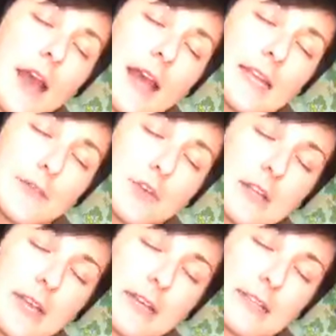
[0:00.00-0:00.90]
And if you'd
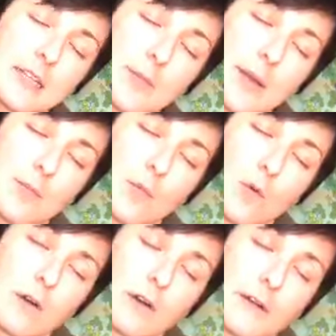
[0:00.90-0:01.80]
like a little bit
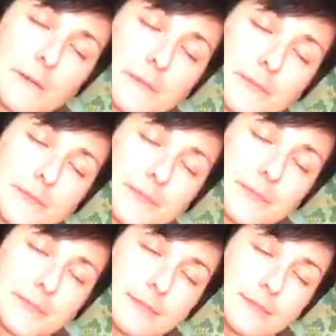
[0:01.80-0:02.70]
more,
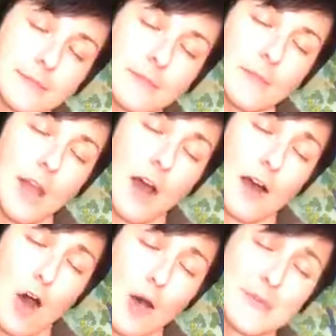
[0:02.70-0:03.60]

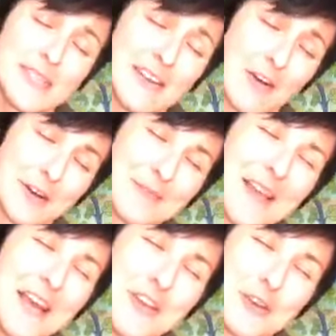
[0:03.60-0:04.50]
opposite arm,
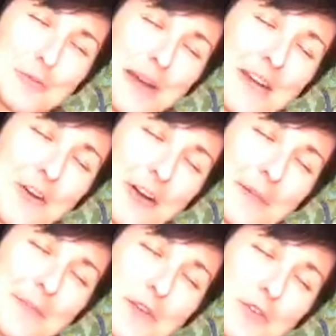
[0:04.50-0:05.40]
your right
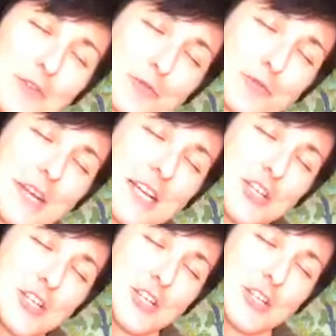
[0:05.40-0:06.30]
arm,
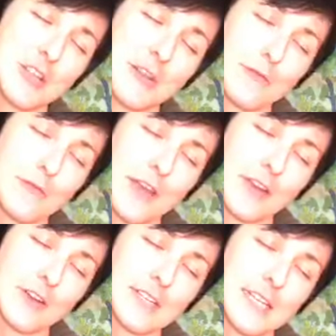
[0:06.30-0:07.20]
reach the
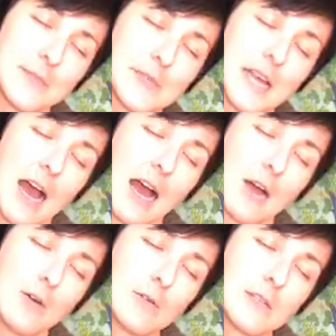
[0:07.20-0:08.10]
fingertips
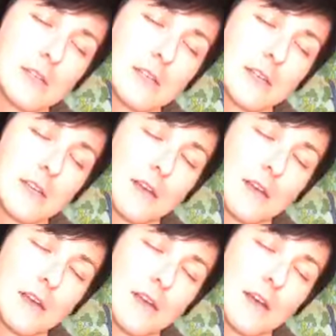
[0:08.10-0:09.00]
out
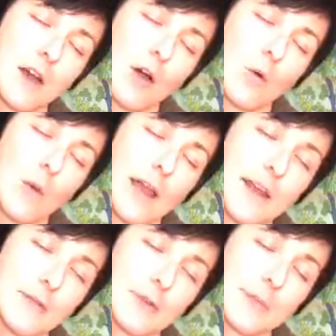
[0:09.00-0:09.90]
away
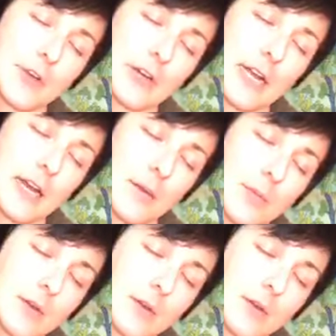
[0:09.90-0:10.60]
from your hip